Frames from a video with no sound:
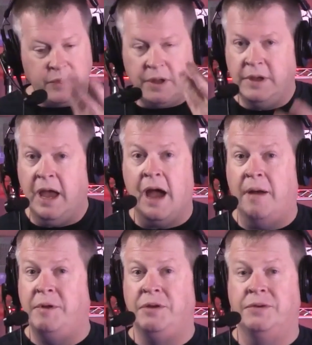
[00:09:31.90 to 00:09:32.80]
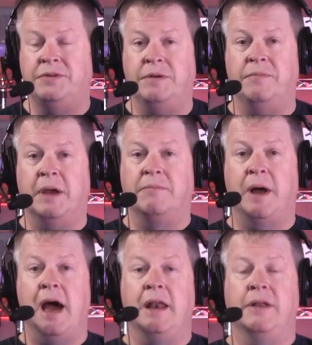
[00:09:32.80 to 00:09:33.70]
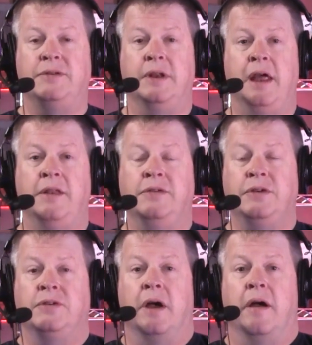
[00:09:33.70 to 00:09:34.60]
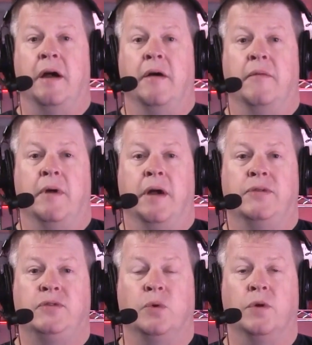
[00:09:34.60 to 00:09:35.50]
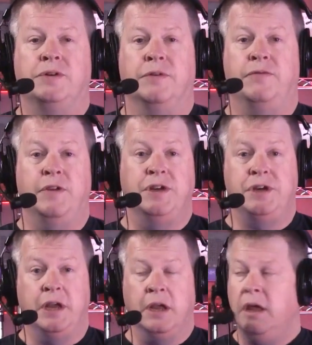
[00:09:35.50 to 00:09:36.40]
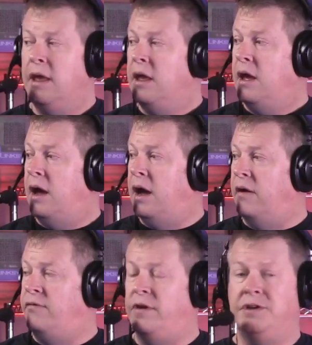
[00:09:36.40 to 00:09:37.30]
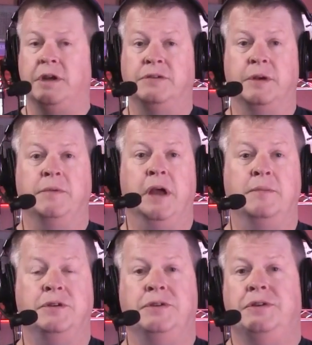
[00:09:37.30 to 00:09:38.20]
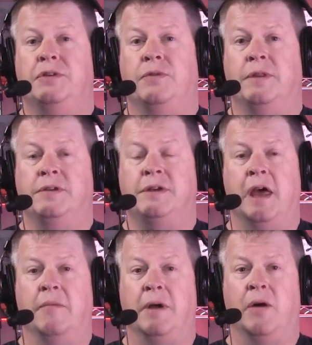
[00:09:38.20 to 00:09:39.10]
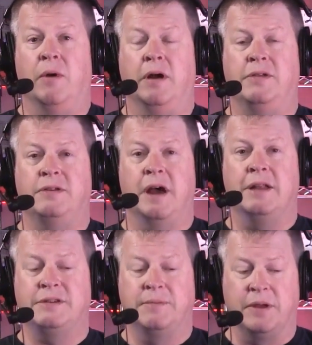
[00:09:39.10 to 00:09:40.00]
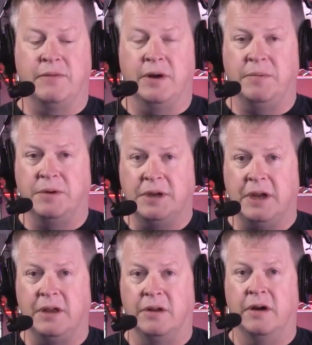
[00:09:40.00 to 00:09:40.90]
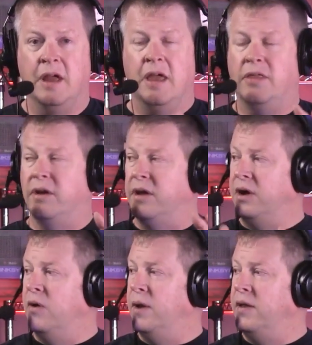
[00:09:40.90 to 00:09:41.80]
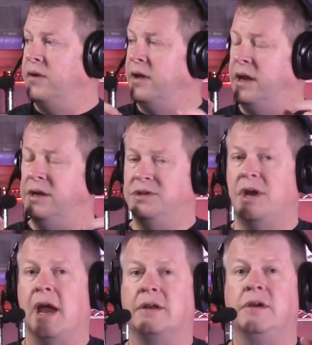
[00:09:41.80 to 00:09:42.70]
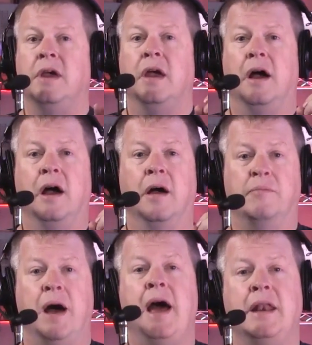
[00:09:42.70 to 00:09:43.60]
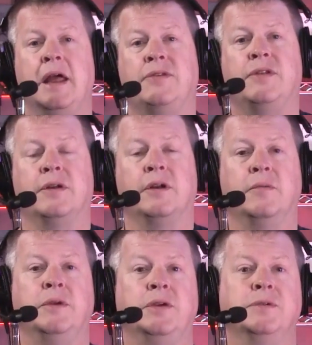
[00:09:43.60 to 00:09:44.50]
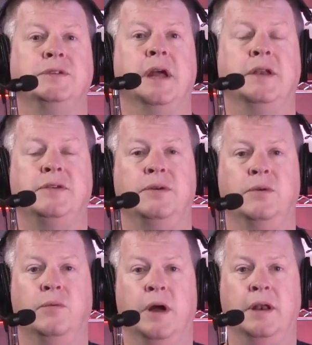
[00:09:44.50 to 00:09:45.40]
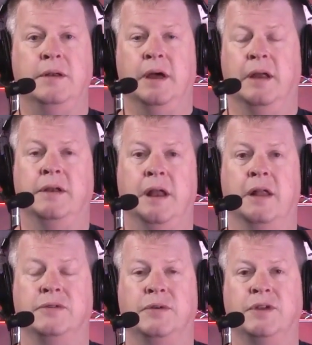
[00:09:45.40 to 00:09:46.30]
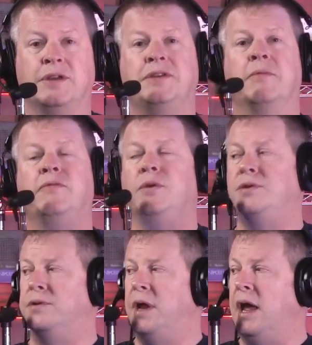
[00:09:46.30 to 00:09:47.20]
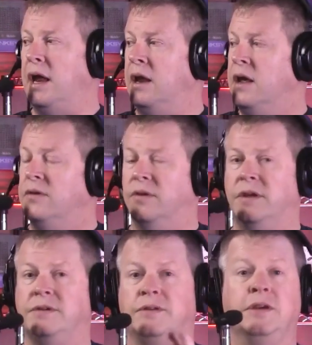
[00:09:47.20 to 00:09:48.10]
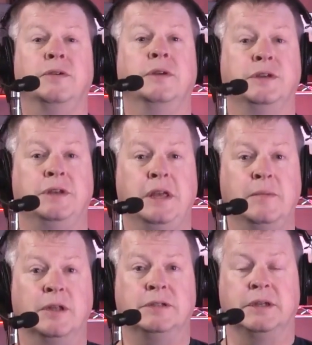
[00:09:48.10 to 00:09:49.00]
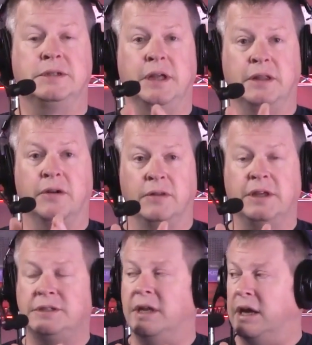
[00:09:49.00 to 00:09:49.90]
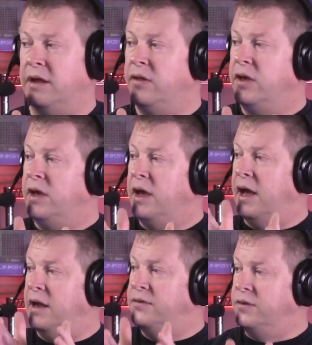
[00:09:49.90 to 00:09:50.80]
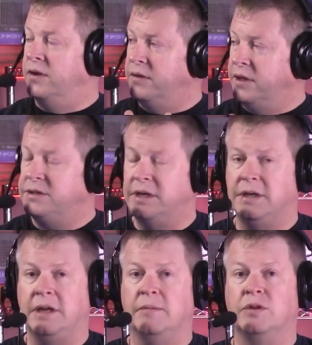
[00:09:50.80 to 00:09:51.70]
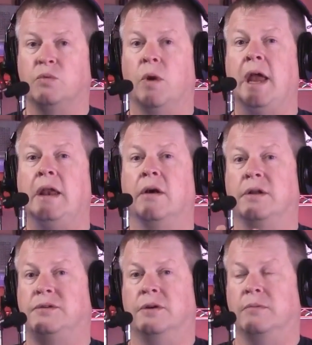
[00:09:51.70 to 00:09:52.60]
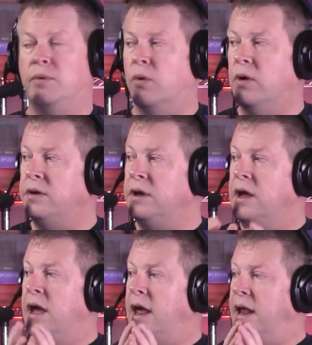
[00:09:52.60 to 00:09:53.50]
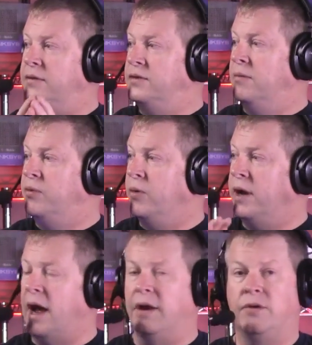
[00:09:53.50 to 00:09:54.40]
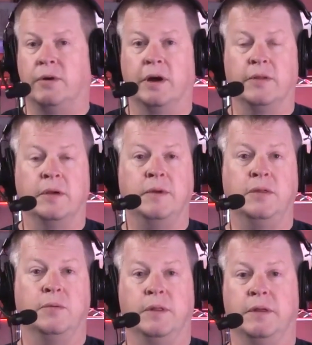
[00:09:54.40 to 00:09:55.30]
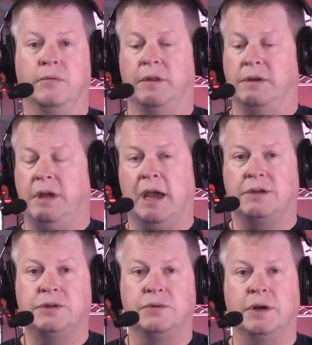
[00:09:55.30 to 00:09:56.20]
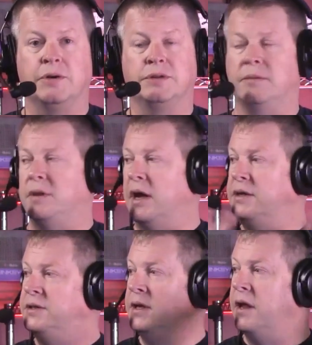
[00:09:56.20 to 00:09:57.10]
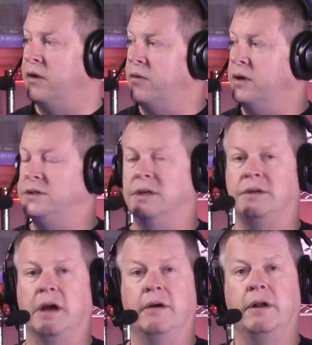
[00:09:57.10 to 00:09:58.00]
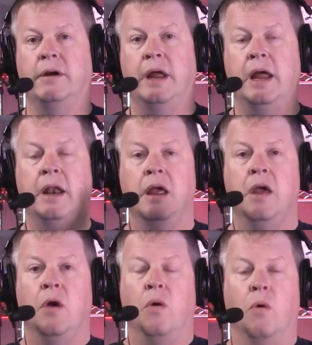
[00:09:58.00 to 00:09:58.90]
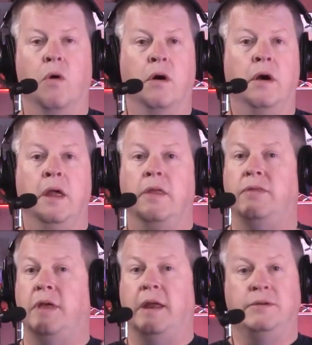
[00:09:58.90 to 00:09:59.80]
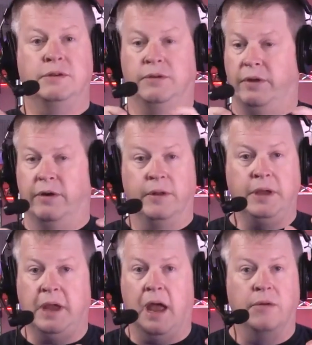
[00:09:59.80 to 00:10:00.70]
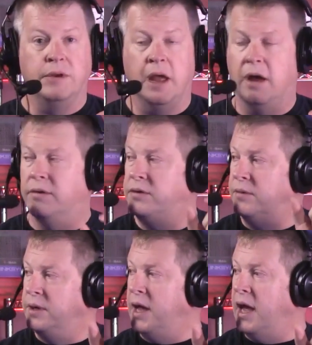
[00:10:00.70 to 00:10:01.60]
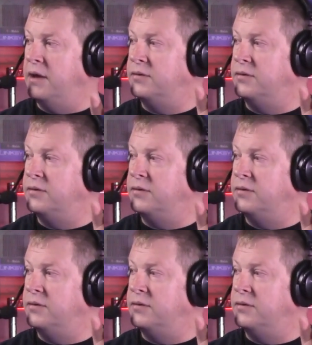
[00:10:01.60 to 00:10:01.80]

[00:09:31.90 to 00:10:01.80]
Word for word: Yeah, I mean, you'll see big botnets, and, and this is a, a, a source of phishing. Uh, phishing sometimes is just for this kind of malware. It's not something very particular. They're going to go in and they're going to inject uh, botnets that are going to be used then to run uh, denial of service at some future date. So these, these are just demons that sit there listening. And so the listening demons wait on a certain port, and at some point I trigger them either with a, with a text string or something I send out across the entire internet, or they just literally count down to a day.